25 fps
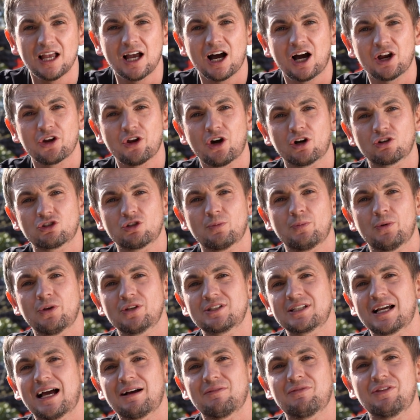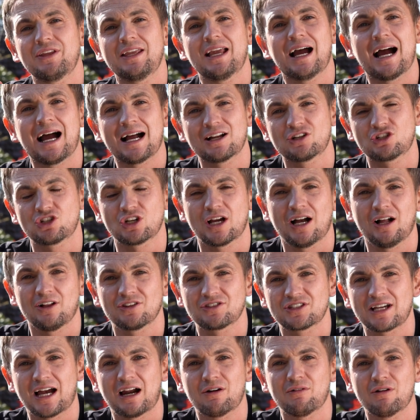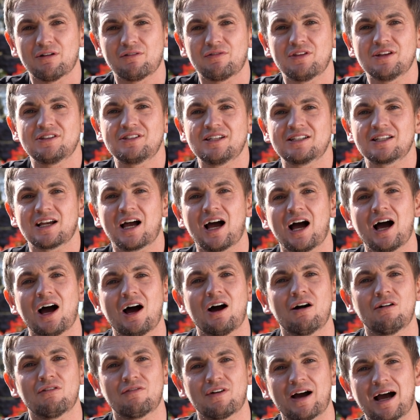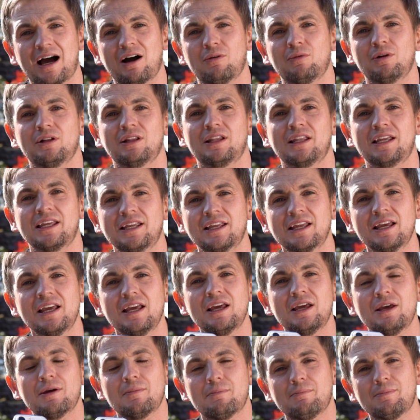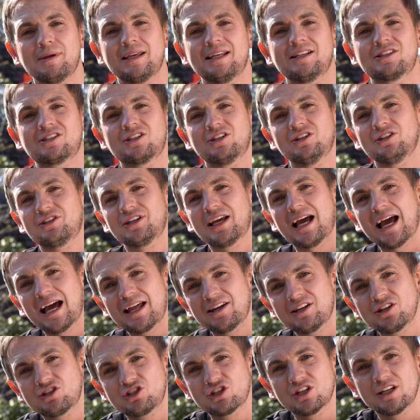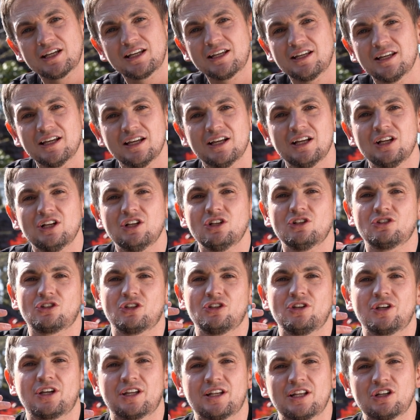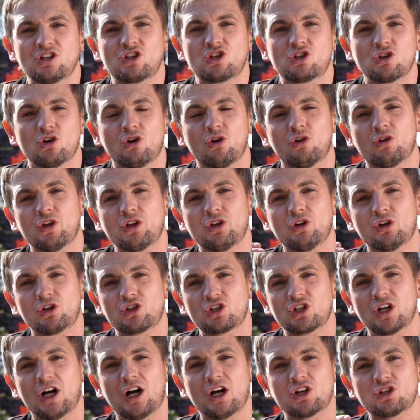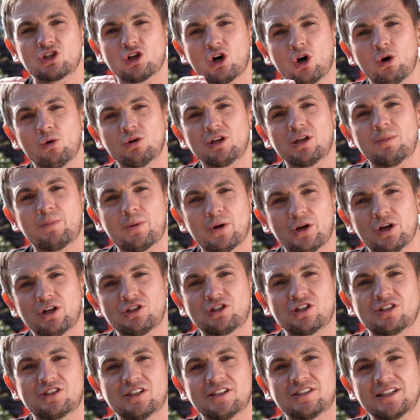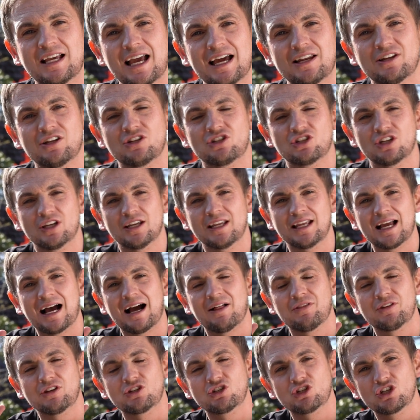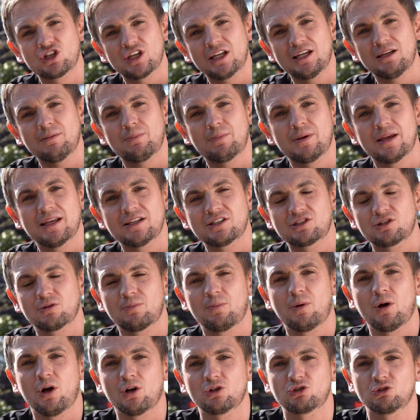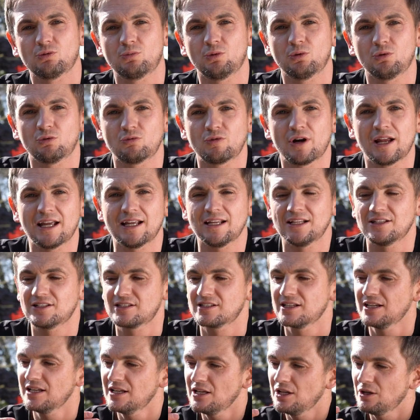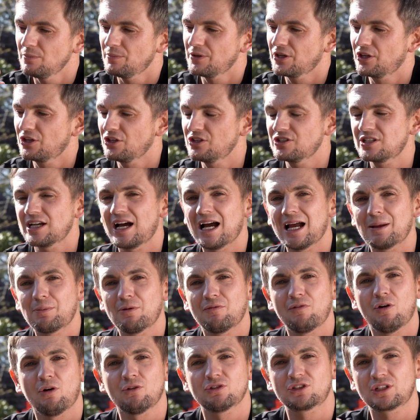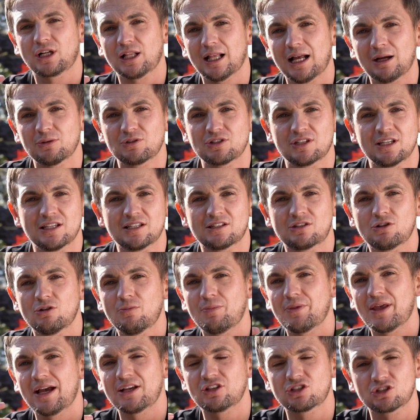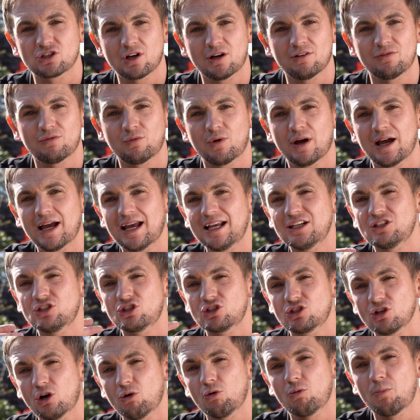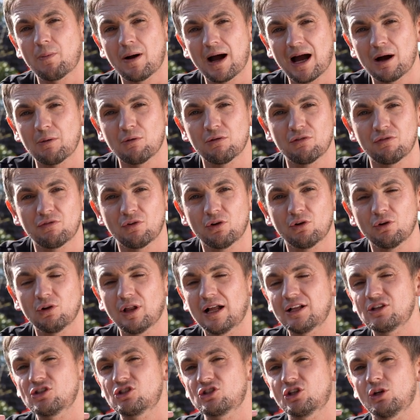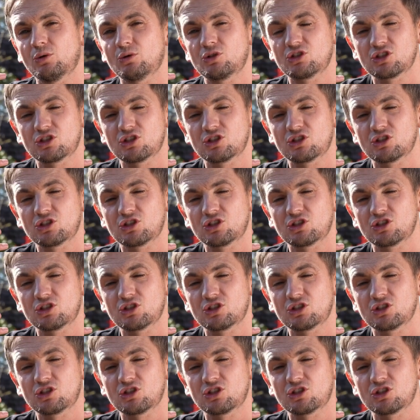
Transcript: And Octopus have the Agile tariff. This is half hourly metered energy, so you can ensure that your charger only purchases energy at the cheapest possible rate. Because Hypervolt's cloud system, their software is so powerful and so